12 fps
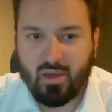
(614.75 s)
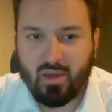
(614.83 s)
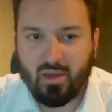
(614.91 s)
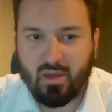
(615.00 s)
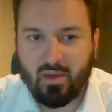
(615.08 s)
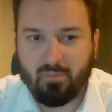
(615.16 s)

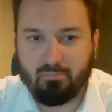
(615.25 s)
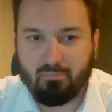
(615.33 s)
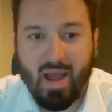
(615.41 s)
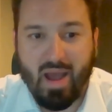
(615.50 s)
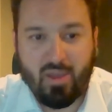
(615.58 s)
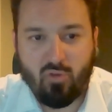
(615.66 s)

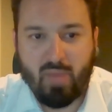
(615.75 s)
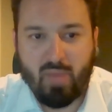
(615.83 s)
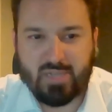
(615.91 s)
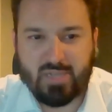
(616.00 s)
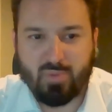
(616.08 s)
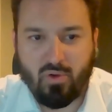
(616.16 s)

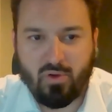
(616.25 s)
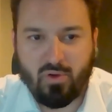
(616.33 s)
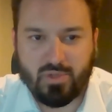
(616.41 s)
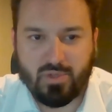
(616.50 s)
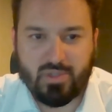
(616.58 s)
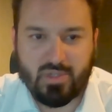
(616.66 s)
biomass
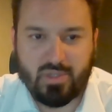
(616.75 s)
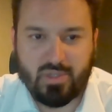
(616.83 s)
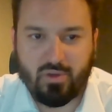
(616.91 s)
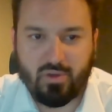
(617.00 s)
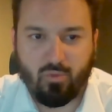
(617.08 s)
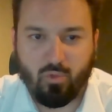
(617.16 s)
burner, which is
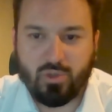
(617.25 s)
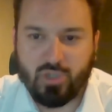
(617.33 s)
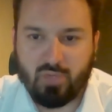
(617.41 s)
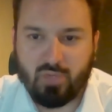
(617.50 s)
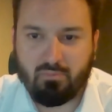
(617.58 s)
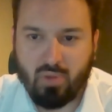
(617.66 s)
essentially a wood
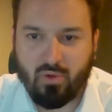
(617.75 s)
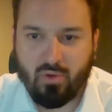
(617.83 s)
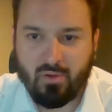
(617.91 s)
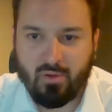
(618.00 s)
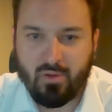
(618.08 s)
chip burner,